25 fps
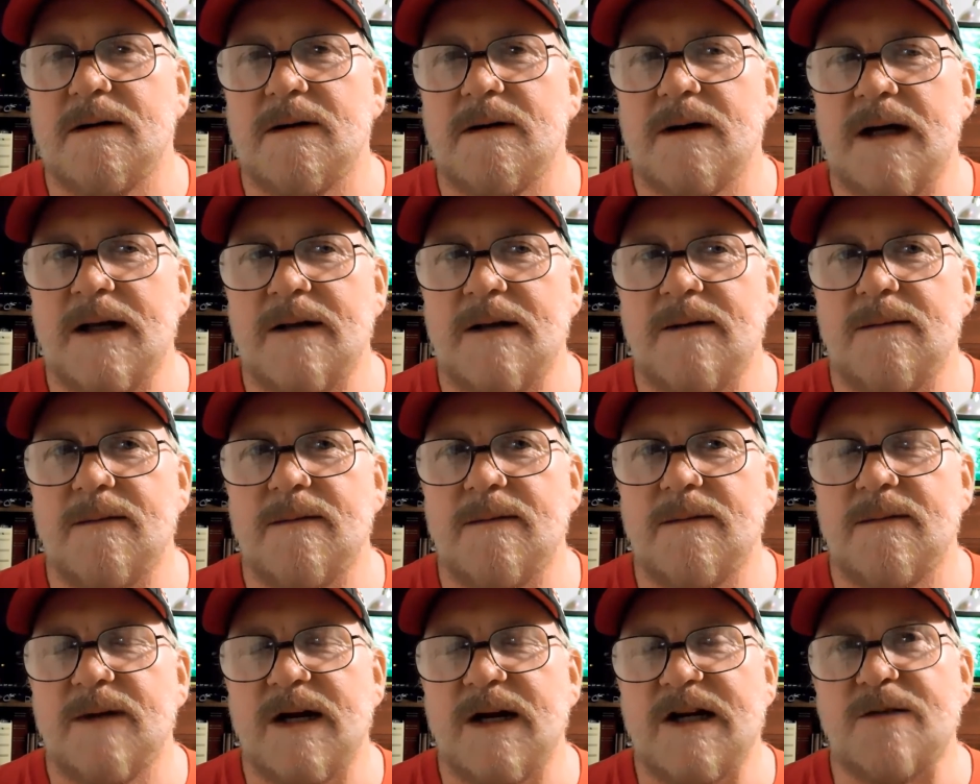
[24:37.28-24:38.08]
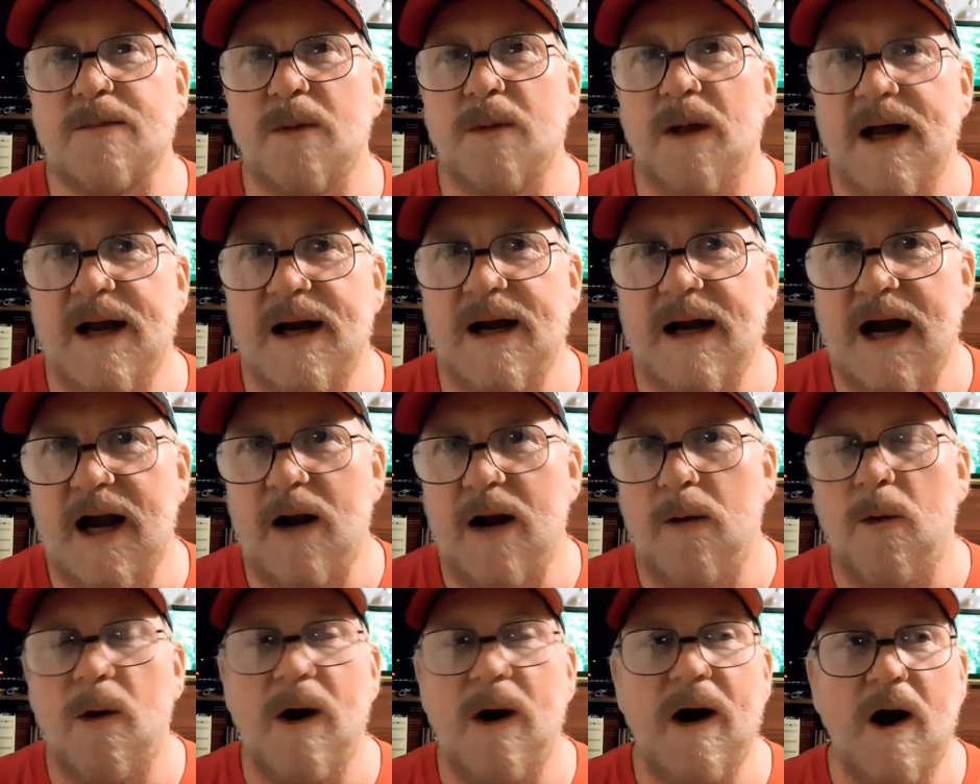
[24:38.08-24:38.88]
and explain kind
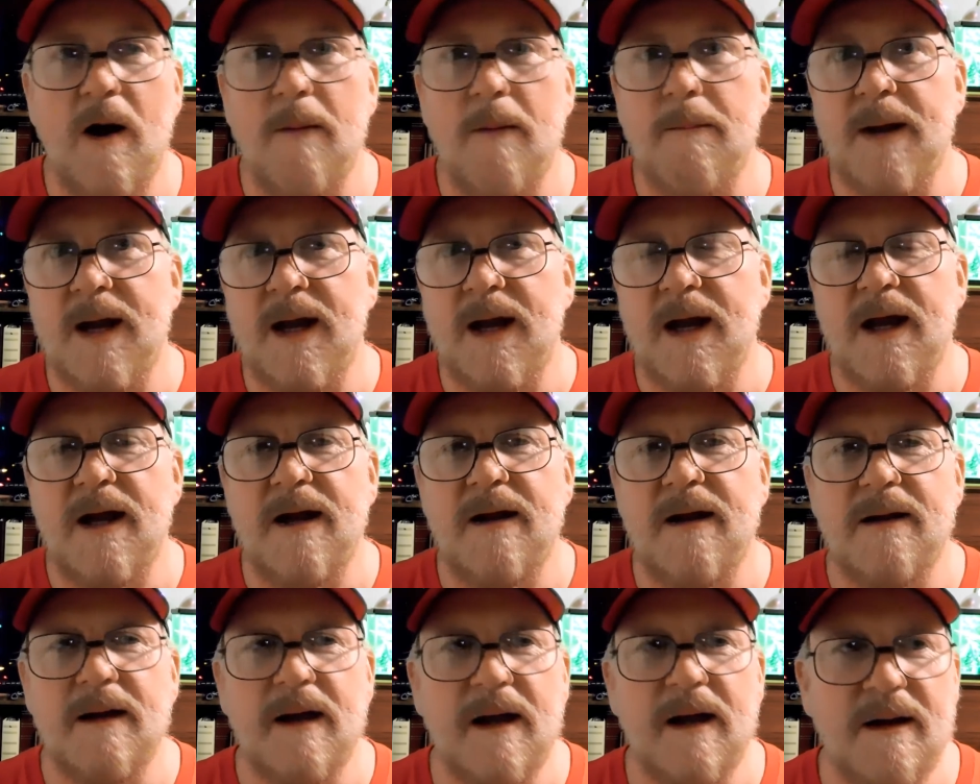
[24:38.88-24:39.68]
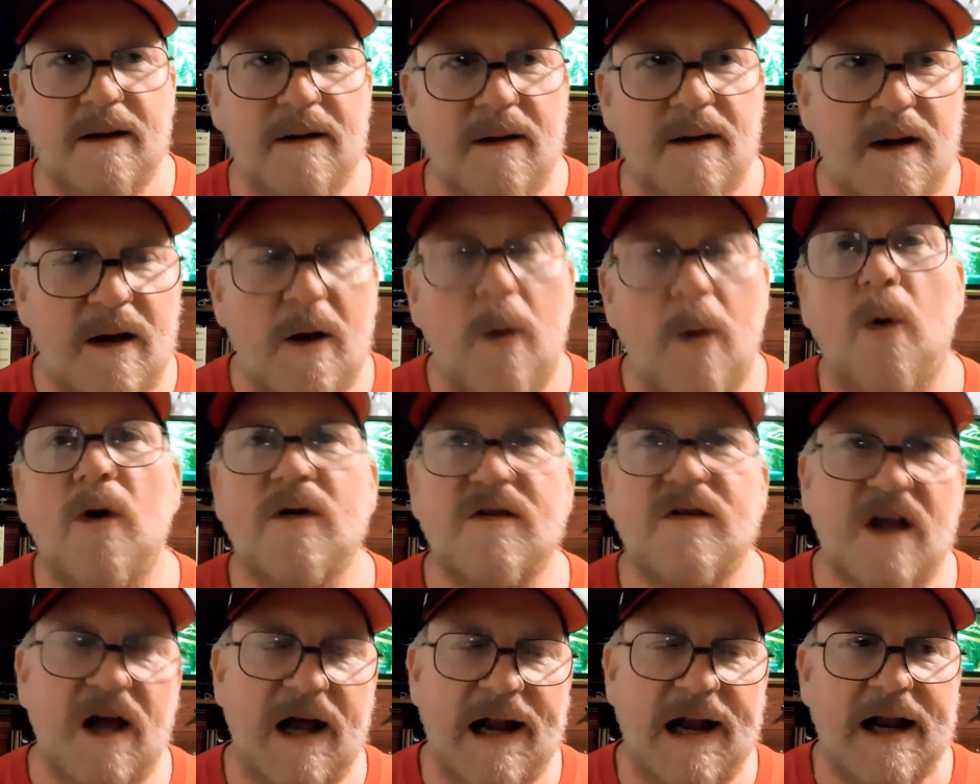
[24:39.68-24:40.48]
of where I've been and what's
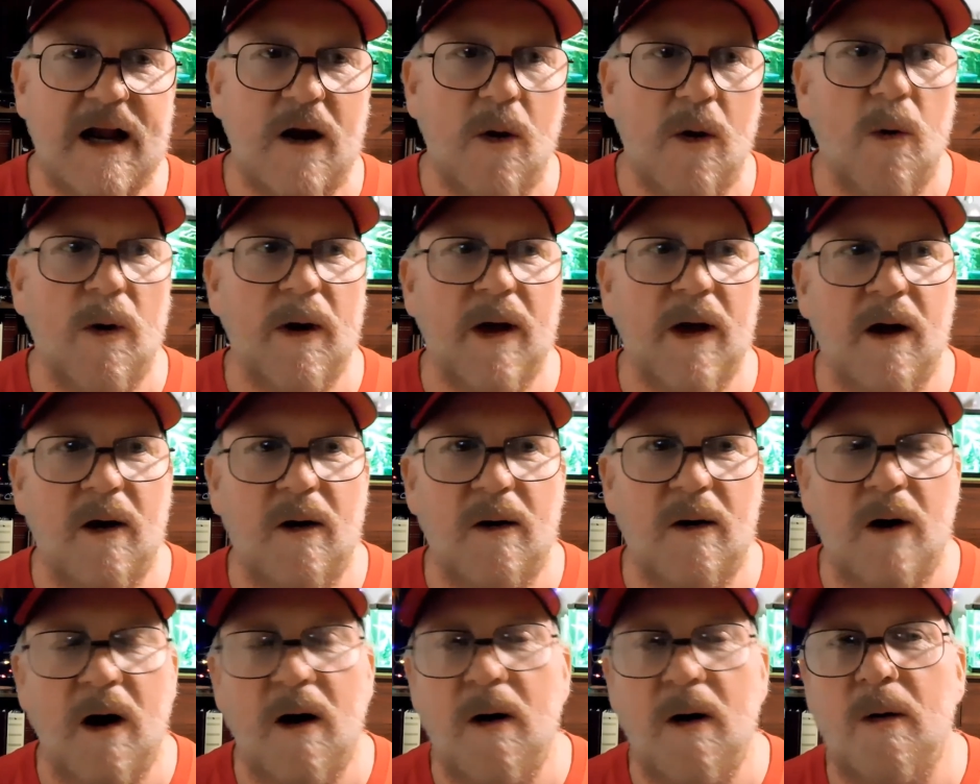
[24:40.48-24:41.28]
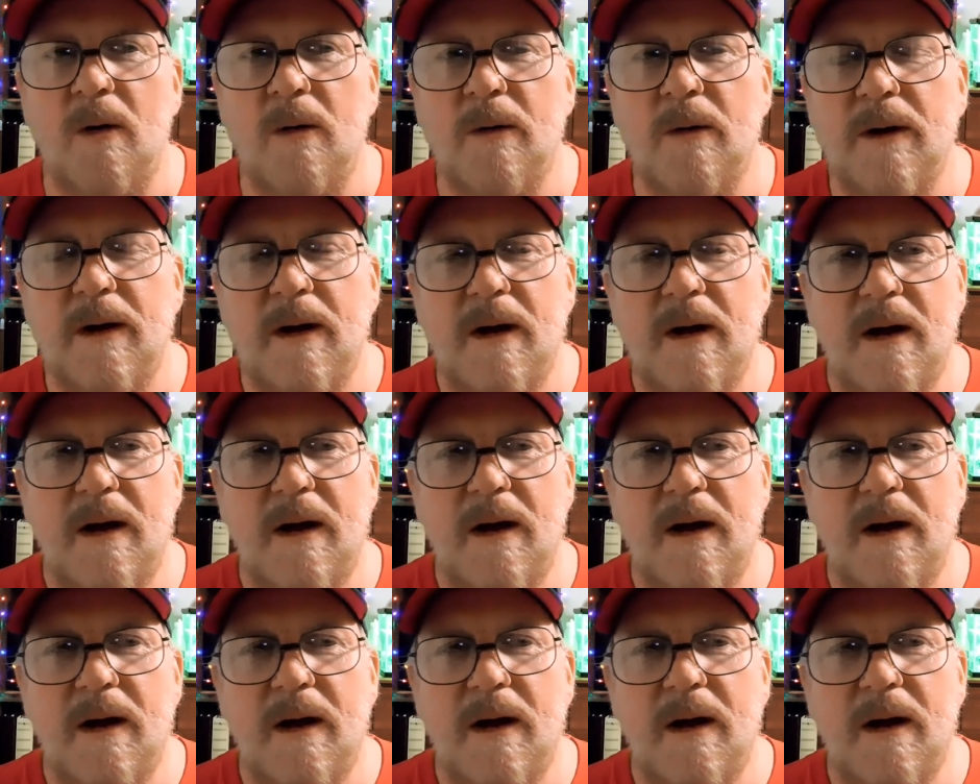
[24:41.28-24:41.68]
kind of going on.